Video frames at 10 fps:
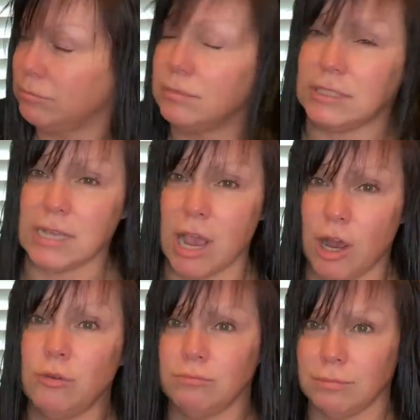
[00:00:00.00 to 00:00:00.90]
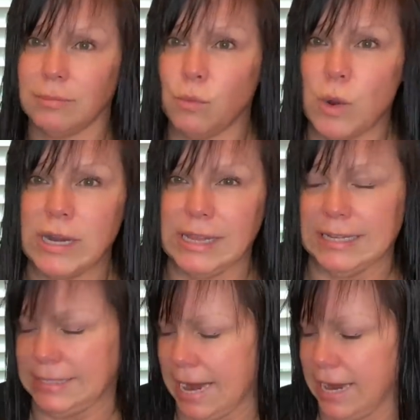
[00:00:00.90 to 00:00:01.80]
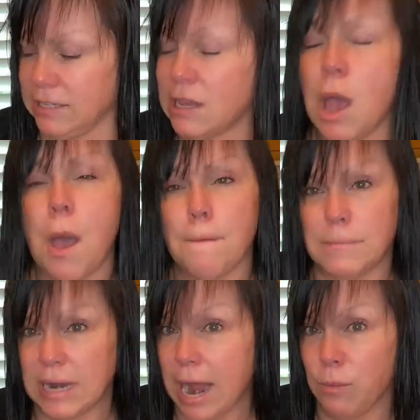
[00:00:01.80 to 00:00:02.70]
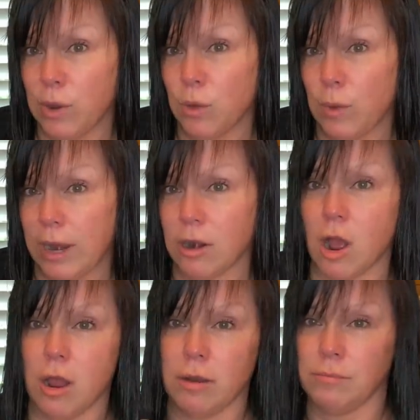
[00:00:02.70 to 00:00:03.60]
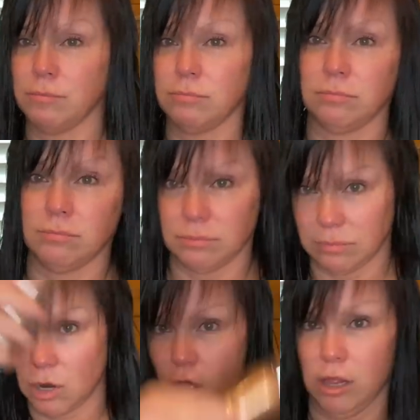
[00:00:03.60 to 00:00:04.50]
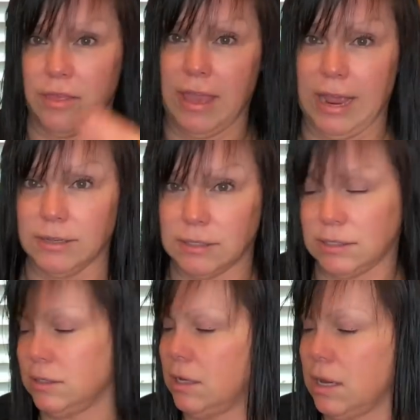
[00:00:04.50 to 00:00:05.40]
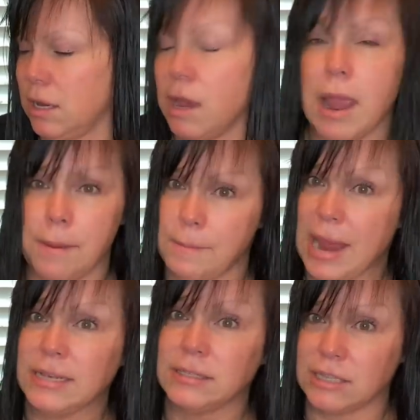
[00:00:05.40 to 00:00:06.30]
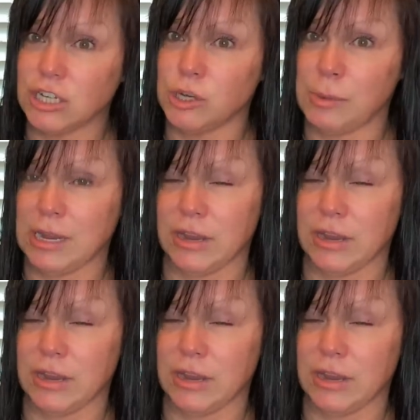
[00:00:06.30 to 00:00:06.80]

So one of these days, but I will wear it on all of this. It makes such a big